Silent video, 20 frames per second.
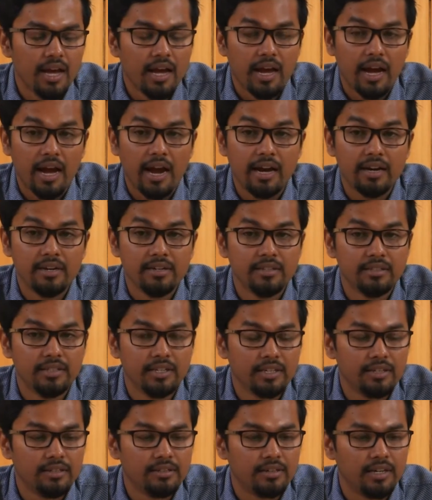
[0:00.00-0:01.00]
And
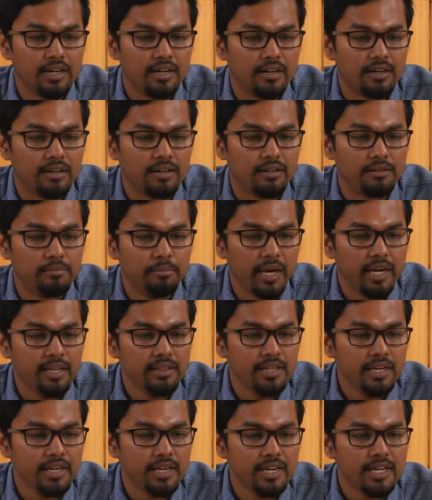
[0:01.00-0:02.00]
the main
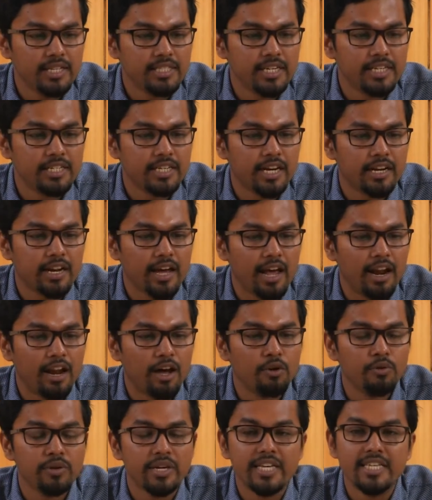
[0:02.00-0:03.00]
thing is it can
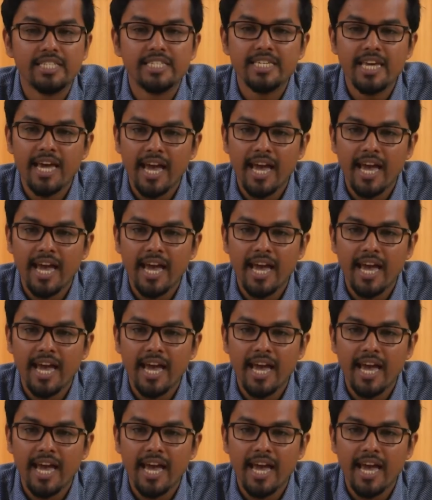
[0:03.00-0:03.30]
allow easy